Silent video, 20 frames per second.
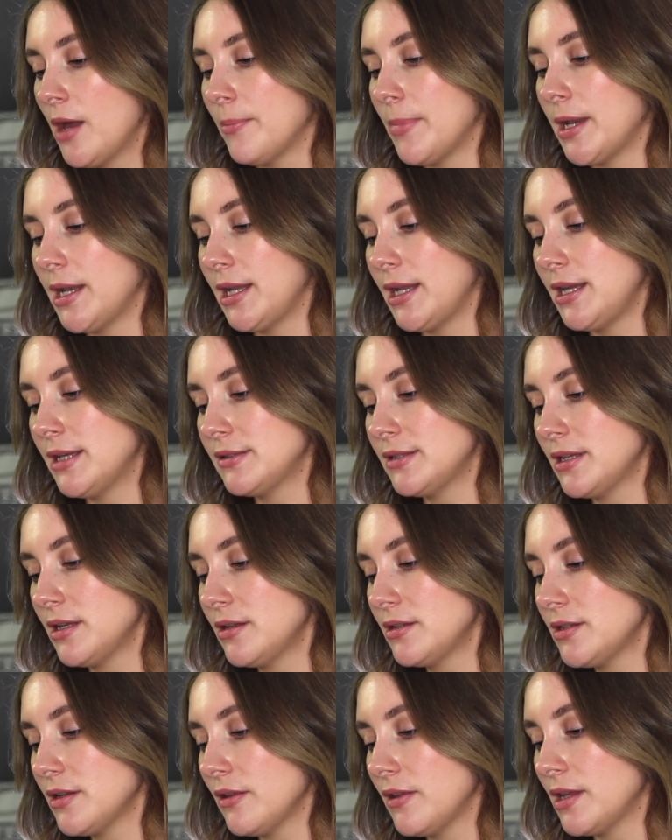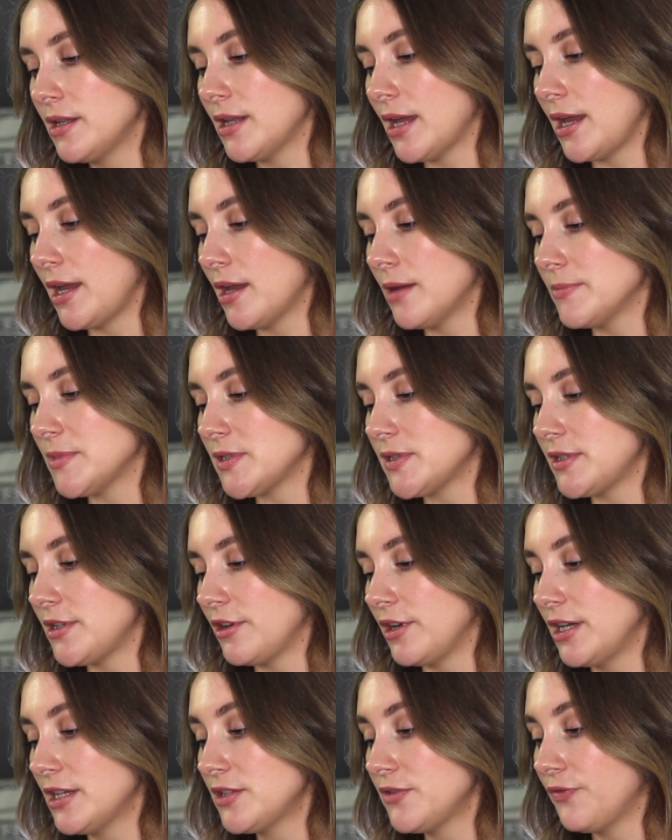but it isn't until the night a
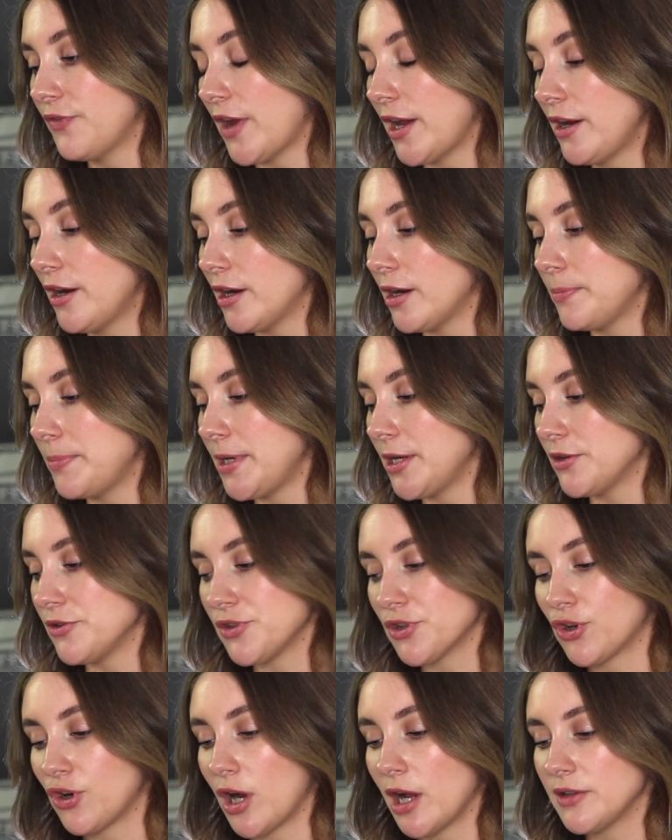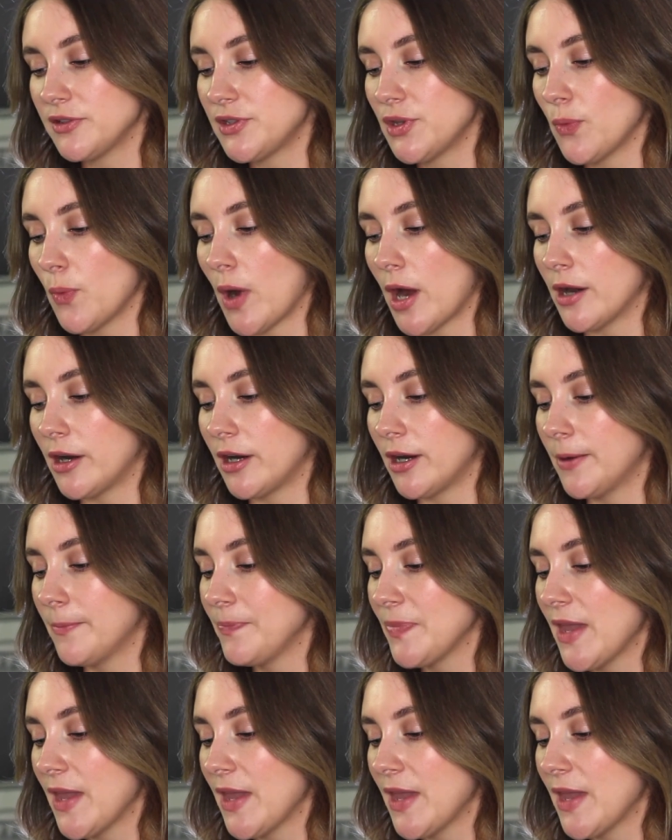mysterious fire appears across the water